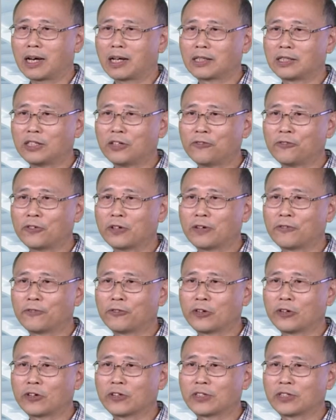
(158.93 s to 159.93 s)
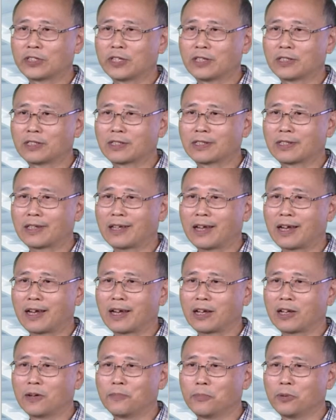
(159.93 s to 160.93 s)
different frequencies
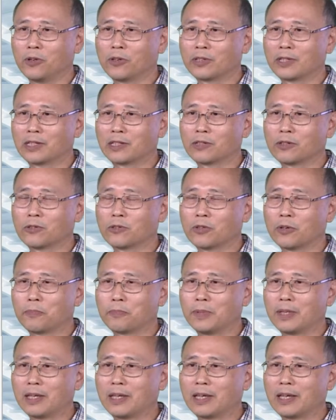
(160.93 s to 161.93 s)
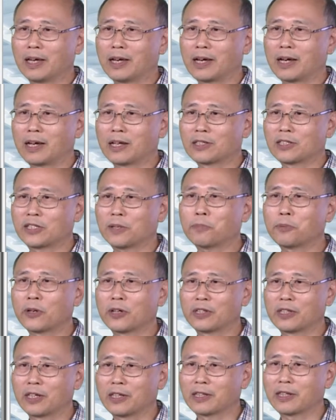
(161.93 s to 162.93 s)
component will be
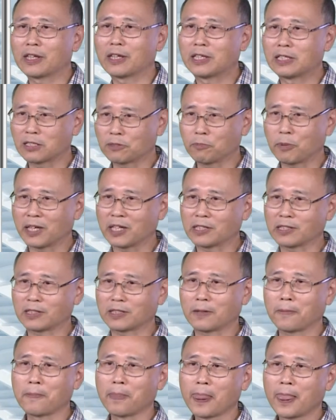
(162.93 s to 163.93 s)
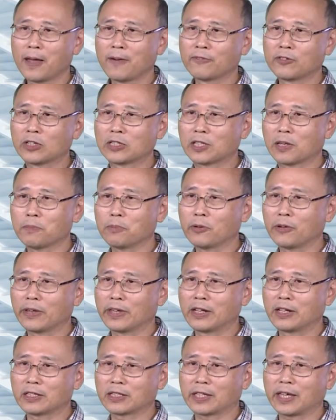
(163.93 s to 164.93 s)
separated in space. For example,
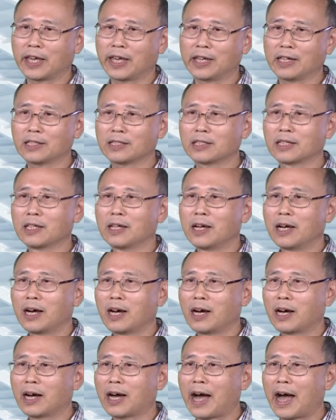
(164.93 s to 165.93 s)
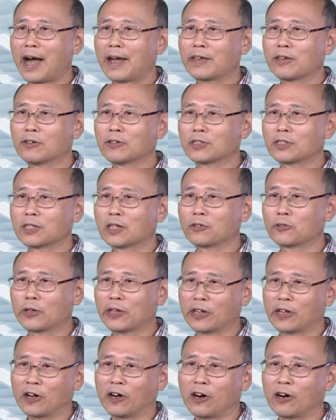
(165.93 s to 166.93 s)
in this case, I use the
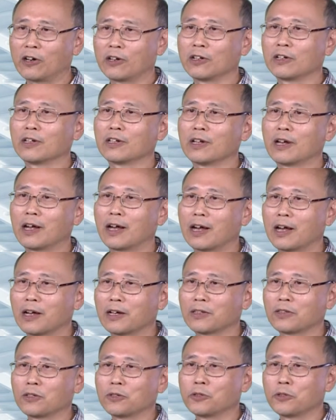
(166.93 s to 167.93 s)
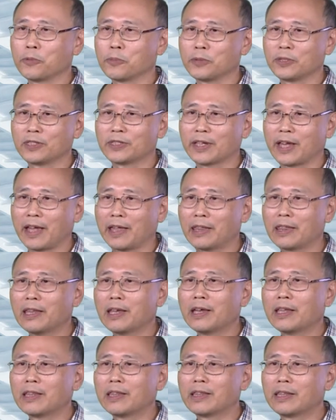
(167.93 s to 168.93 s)
red color to represent
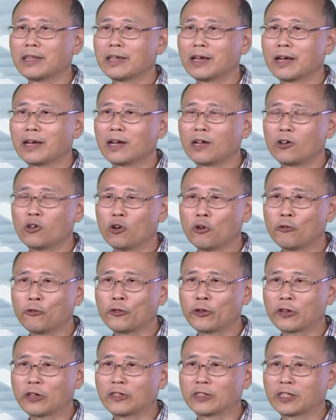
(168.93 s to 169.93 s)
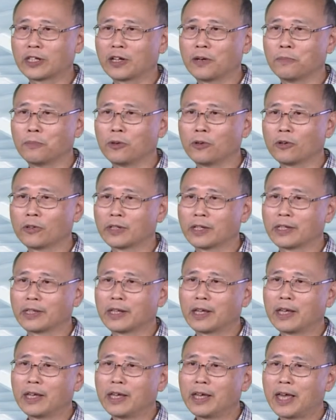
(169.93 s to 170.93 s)
the low frequency component
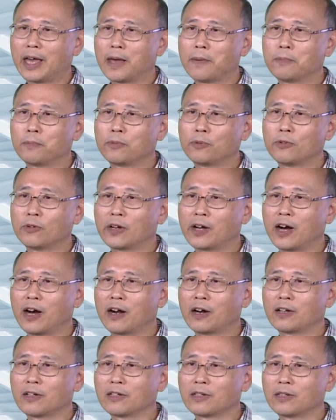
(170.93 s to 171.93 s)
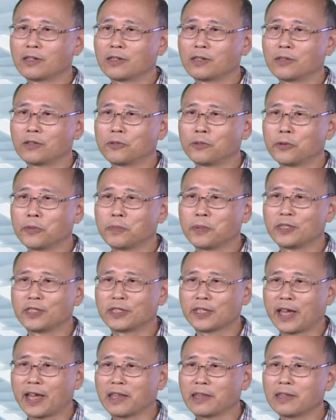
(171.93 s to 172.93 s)
and blue color to
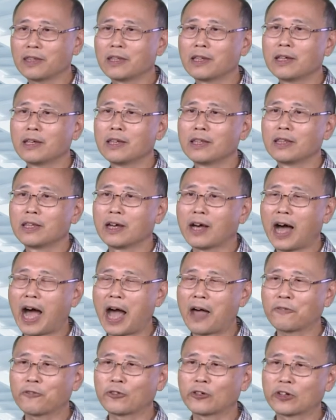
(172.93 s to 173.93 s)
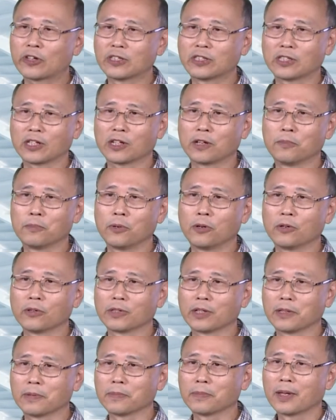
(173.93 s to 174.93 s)
represent the high frequency
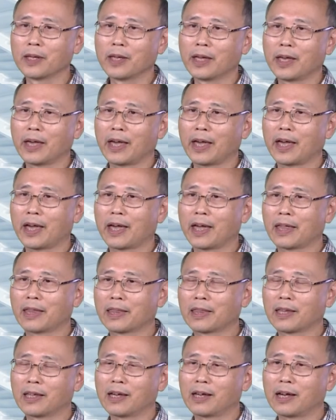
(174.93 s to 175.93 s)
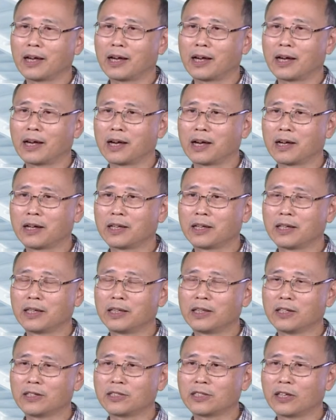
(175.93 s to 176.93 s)
component. And
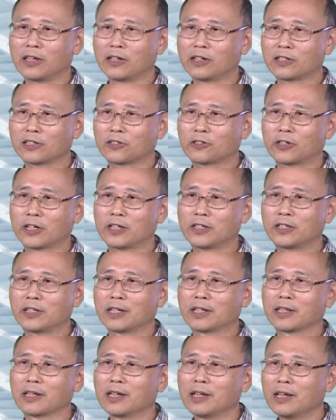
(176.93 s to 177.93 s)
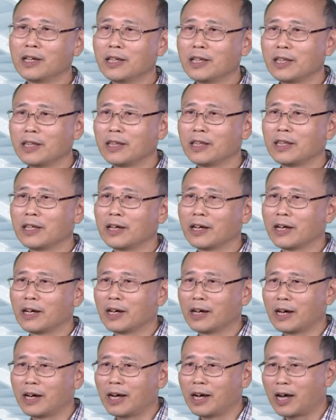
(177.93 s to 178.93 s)
in this illustration,
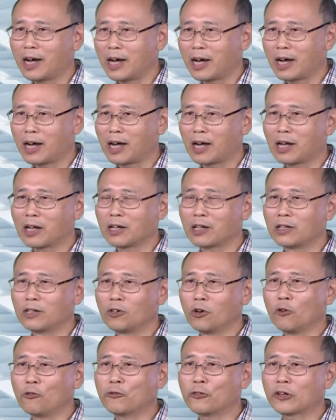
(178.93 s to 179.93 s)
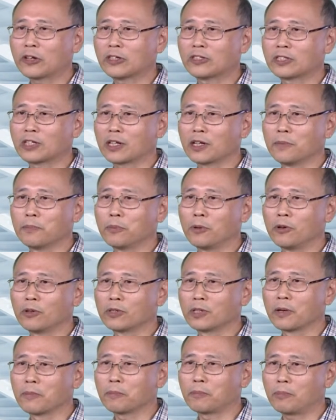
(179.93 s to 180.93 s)
the low frequency
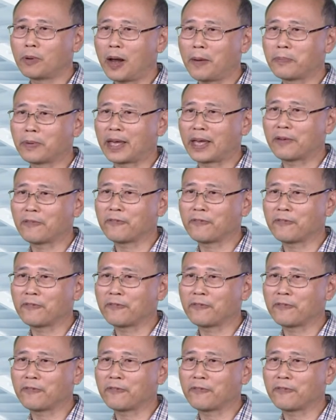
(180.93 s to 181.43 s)
component propagate